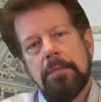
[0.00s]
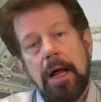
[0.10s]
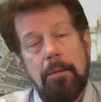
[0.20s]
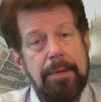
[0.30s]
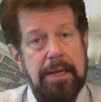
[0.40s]

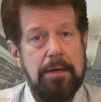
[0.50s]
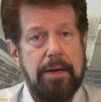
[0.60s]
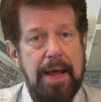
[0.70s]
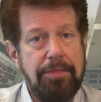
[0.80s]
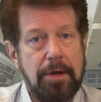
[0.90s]
albeit
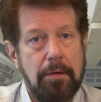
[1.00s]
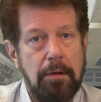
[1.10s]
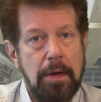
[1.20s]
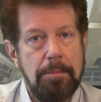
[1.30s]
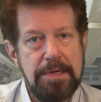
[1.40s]

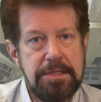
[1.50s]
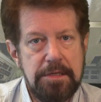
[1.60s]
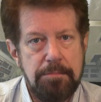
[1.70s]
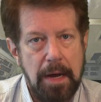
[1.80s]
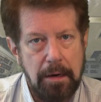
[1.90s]
unethical,
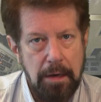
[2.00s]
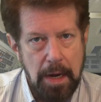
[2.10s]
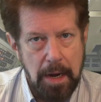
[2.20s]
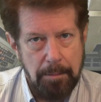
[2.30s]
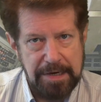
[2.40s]
business model
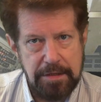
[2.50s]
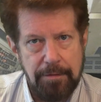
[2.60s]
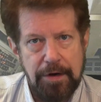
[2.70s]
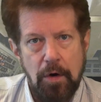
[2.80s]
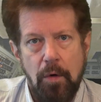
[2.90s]
by
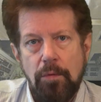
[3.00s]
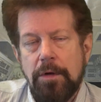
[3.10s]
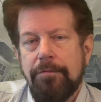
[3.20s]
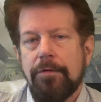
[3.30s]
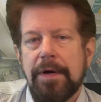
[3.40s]
solving
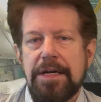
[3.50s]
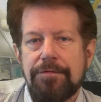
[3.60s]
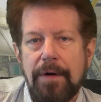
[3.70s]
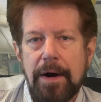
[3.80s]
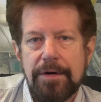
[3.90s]
only for each
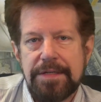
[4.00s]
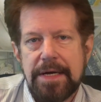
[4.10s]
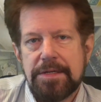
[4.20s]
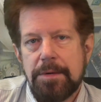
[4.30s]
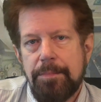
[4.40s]
virus
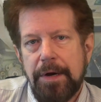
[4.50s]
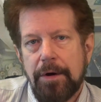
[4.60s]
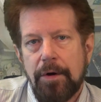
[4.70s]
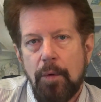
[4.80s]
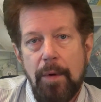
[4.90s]
as it
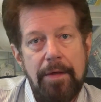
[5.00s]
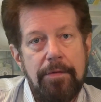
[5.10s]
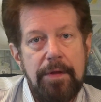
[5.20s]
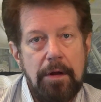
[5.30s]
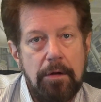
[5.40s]
appeared, rather
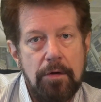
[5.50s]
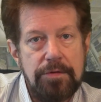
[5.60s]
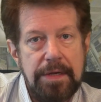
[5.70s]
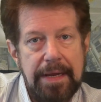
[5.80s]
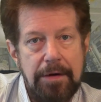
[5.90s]
than
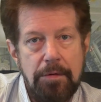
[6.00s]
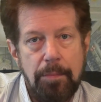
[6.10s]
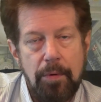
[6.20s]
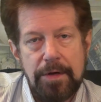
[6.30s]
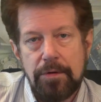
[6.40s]
closing the entry
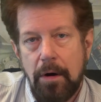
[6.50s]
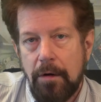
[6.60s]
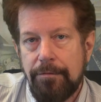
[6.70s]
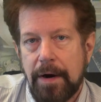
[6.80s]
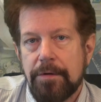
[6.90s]
points
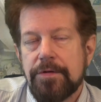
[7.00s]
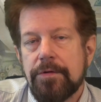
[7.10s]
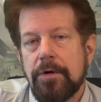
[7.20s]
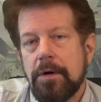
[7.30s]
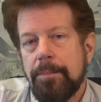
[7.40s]
all
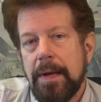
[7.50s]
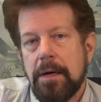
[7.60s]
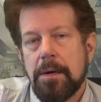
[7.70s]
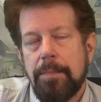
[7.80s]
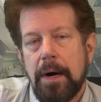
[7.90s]
viruses are
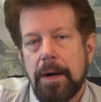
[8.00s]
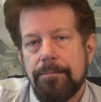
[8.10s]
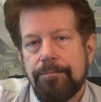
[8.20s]
dependent upon.